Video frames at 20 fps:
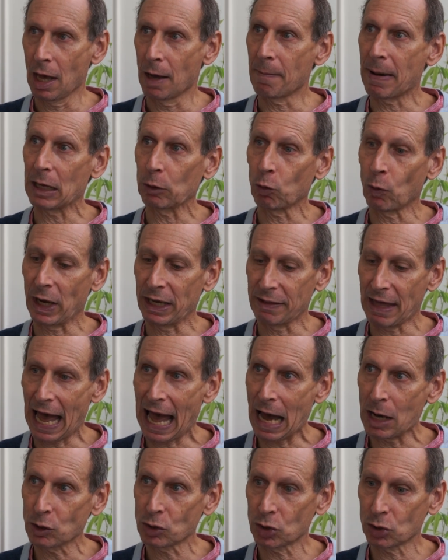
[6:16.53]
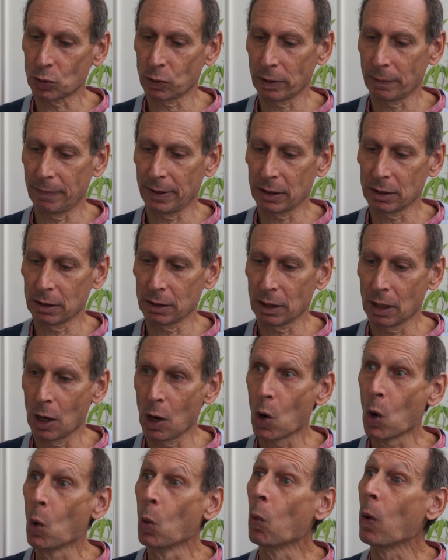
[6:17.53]
about the way the houses were
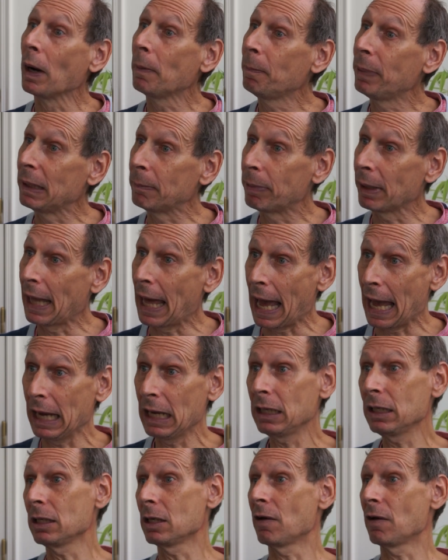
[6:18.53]
built, what people ate.